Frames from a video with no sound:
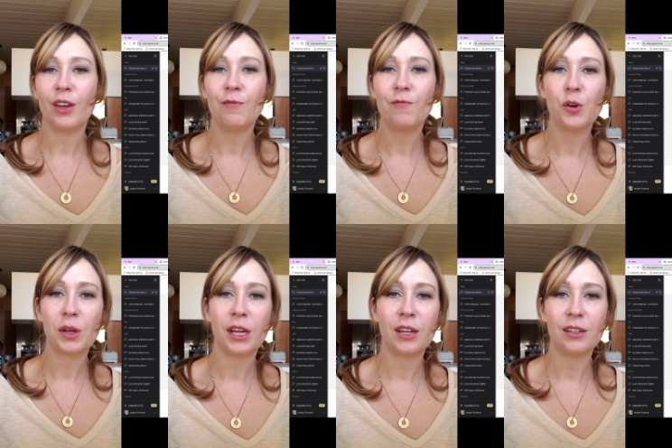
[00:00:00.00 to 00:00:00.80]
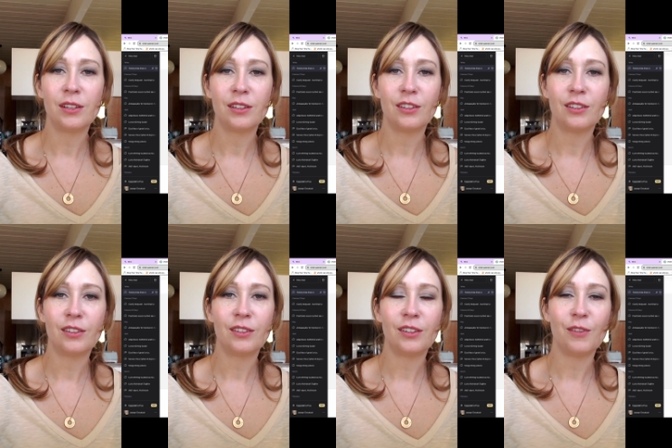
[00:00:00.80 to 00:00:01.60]
info in,
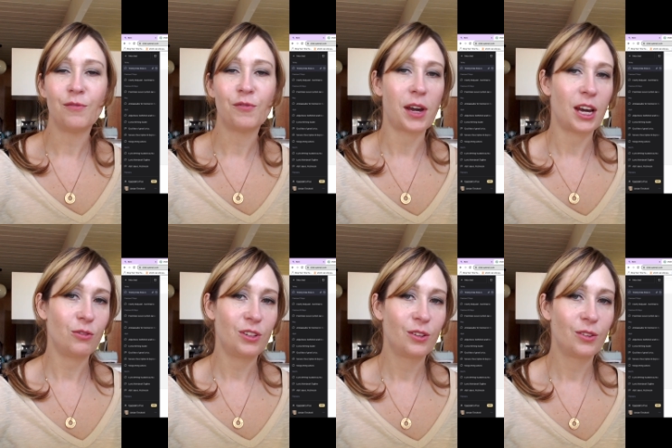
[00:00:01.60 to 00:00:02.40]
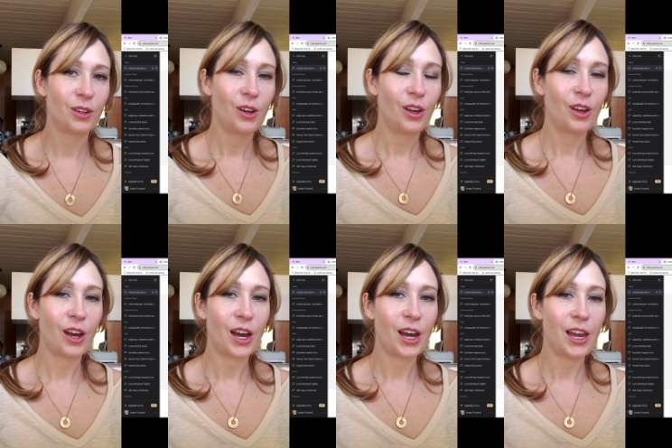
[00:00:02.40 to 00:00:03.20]
info out.
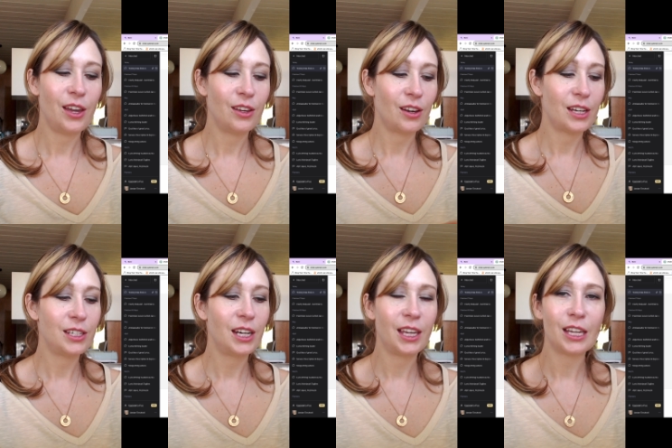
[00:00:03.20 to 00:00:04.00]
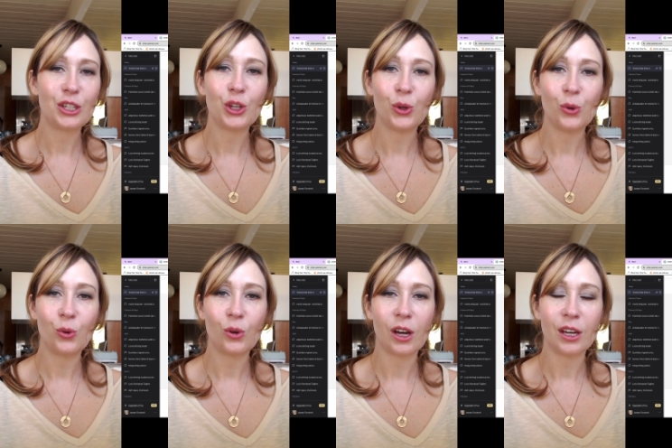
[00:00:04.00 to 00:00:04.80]
I, I didn't get
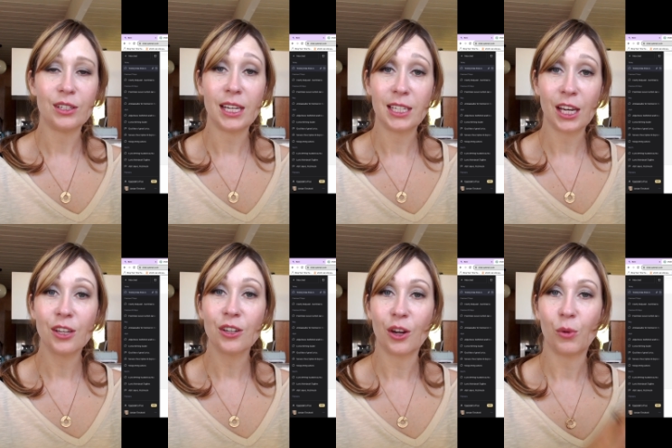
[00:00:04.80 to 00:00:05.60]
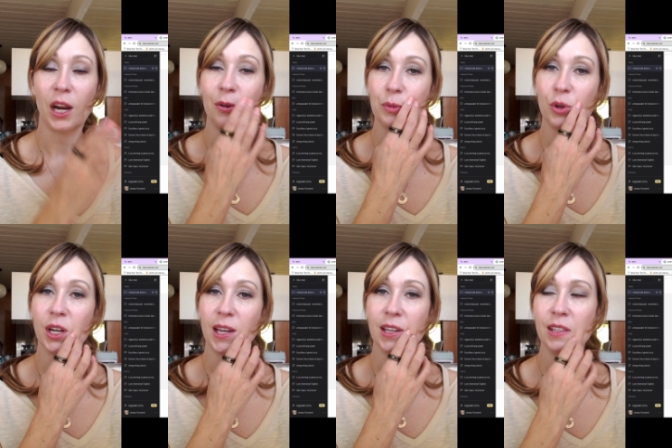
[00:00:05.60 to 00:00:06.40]
too uh, detailed on what I was
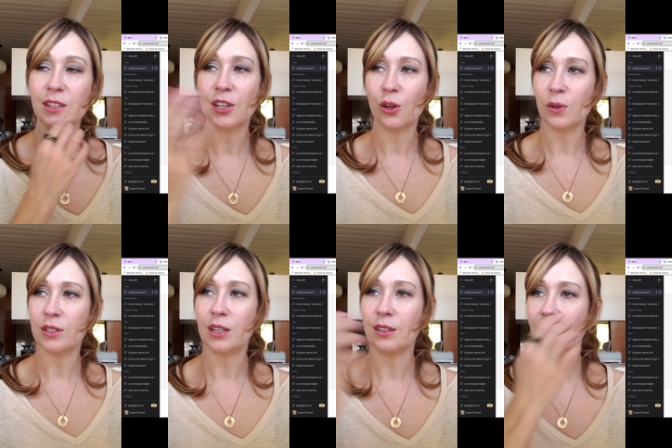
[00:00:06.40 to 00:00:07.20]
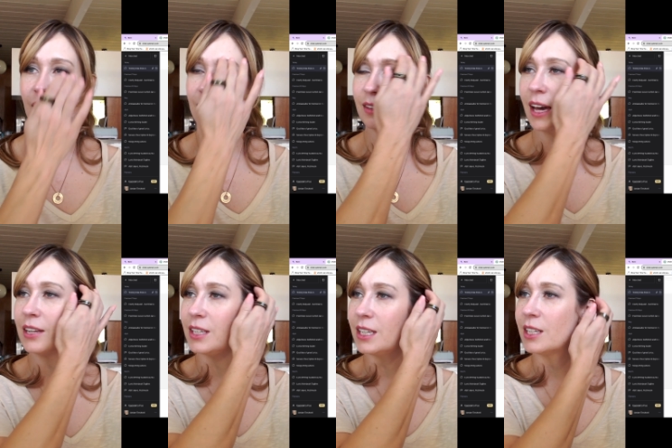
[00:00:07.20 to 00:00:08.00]
putting in, so it didn't get
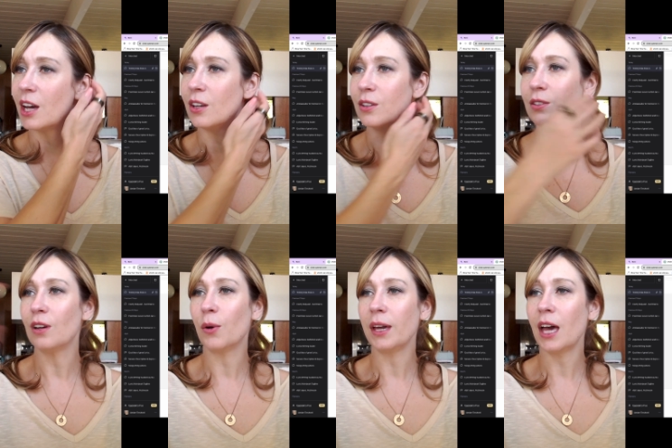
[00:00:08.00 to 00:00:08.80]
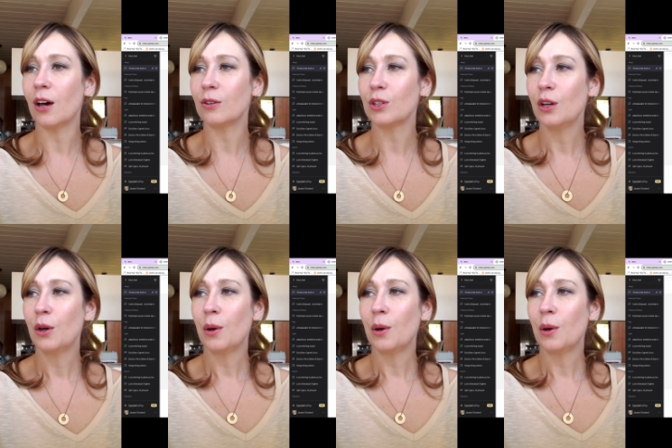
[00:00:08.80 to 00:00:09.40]
that detailed going out.